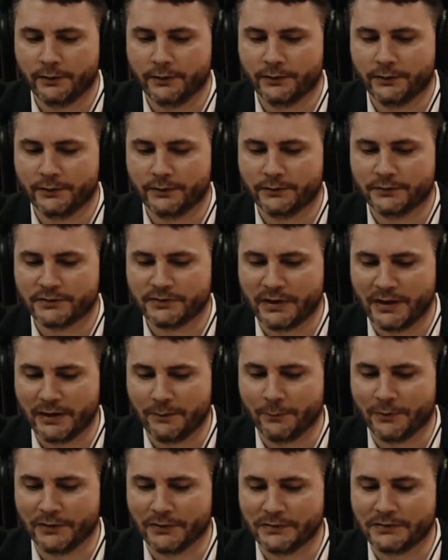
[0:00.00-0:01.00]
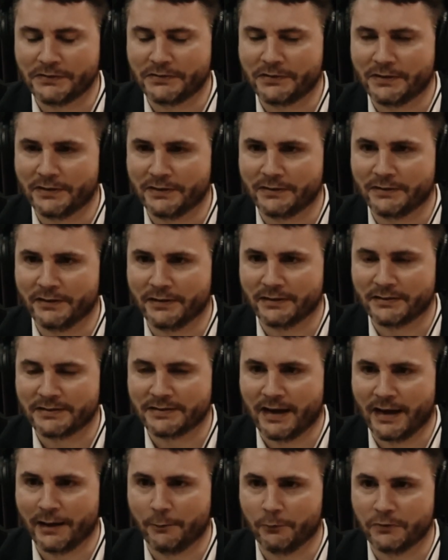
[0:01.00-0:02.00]
statements that
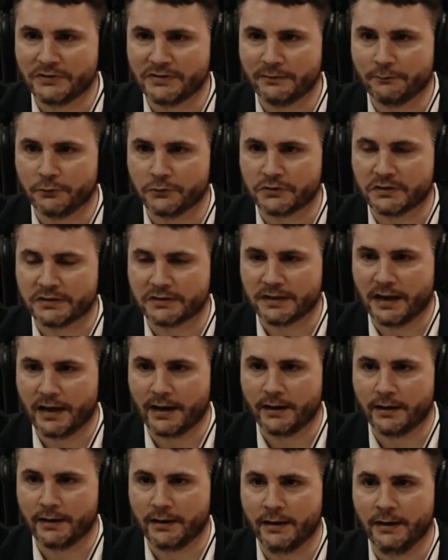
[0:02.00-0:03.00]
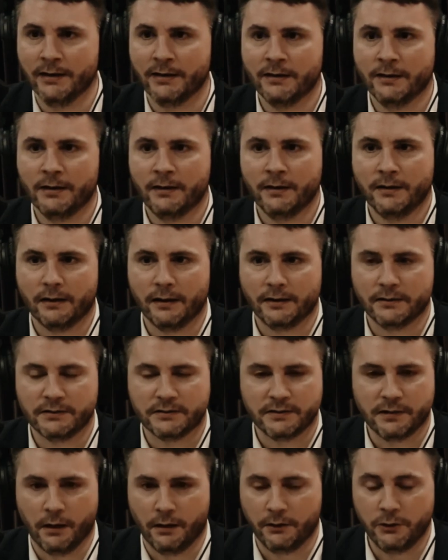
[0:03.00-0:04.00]
side with civil society. And
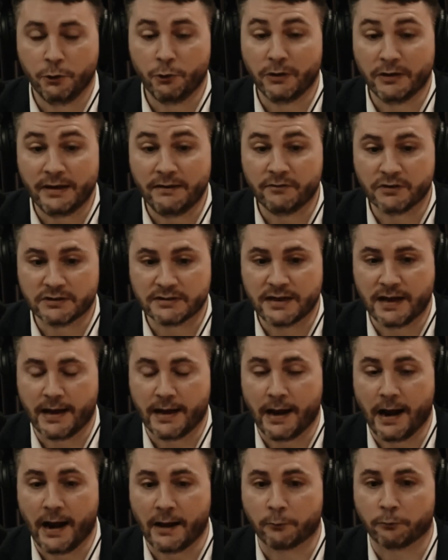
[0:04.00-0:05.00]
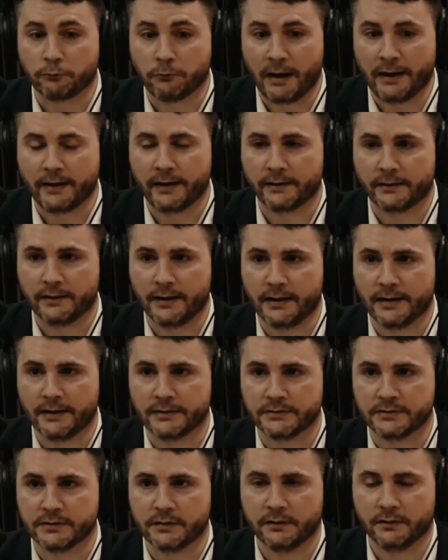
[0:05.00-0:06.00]
you can even say, I
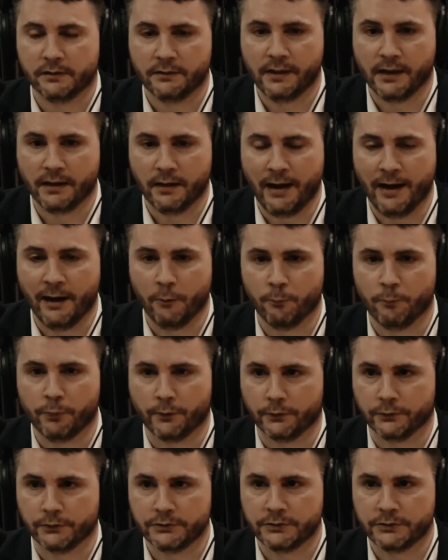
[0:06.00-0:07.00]
recognize that outburst.